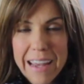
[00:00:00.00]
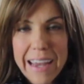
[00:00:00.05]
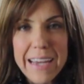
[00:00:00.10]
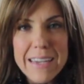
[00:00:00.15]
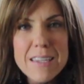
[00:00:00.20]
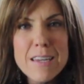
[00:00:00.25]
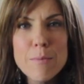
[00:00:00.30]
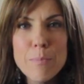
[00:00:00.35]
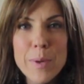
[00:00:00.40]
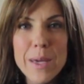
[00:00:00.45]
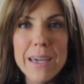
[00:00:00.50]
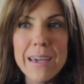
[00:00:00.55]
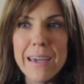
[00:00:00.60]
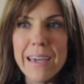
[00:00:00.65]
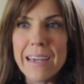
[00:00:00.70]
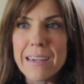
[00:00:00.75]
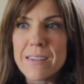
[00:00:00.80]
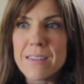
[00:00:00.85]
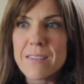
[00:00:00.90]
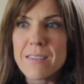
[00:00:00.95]

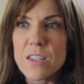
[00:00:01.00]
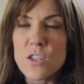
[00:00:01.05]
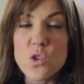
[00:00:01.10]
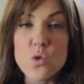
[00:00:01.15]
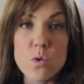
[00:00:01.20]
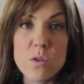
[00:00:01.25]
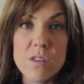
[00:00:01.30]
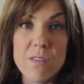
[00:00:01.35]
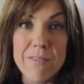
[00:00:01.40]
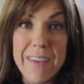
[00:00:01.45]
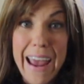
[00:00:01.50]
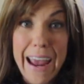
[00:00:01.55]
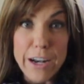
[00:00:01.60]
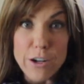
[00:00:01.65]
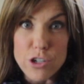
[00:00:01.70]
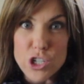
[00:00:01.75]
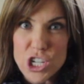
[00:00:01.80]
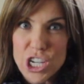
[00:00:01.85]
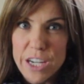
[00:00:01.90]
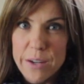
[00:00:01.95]
ATP is the source of
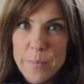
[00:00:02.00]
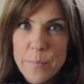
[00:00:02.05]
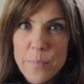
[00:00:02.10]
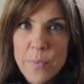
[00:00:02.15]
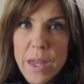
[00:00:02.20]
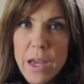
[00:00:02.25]
energy.